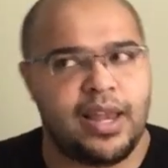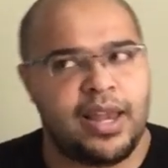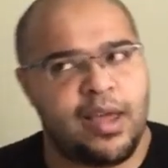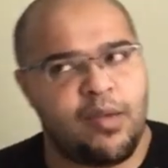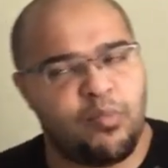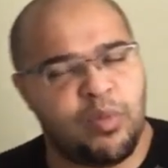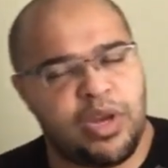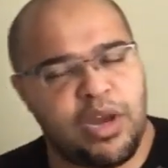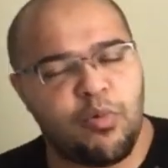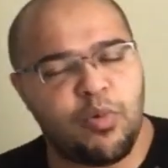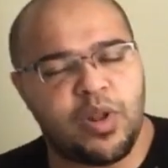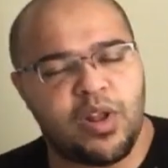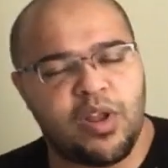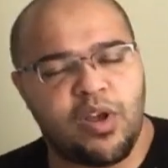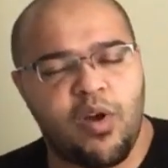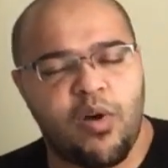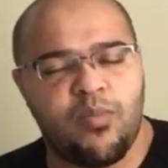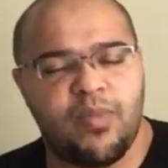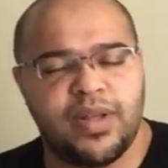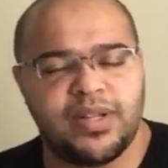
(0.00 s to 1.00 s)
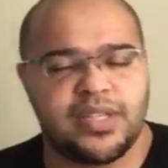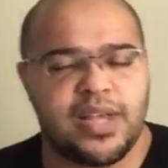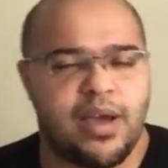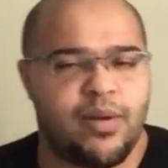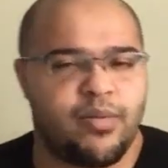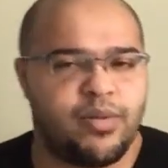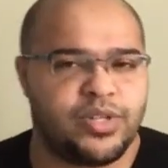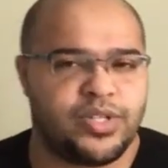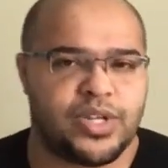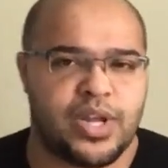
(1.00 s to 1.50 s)
Let me know in the comments
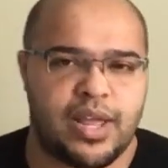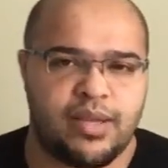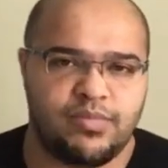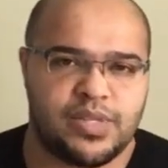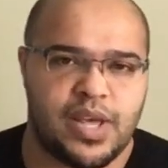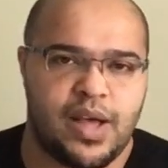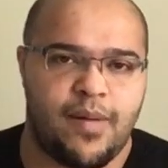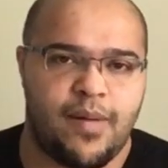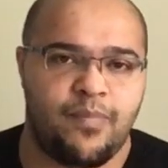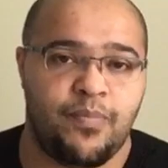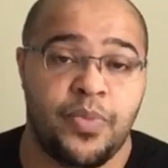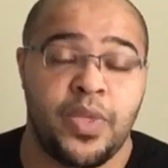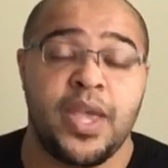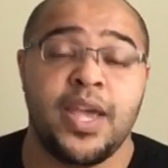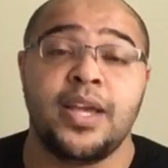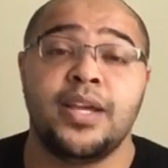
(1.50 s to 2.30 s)
how it shapes up.